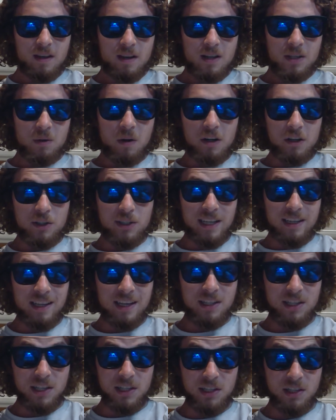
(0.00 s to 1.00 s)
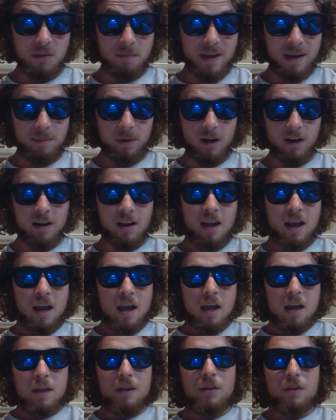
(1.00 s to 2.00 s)
So understand this is the big part.
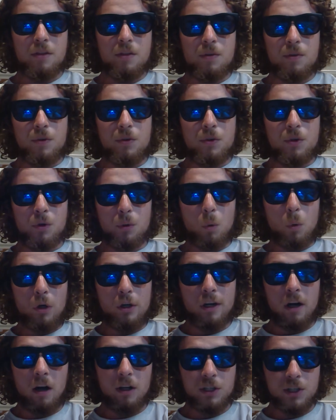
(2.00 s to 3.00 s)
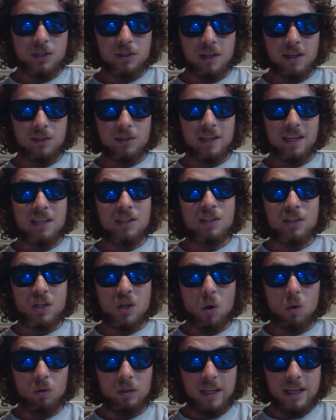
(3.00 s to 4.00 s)
Your consciousness is the
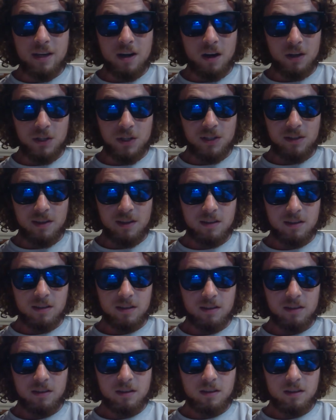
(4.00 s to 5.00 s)
only consciousness.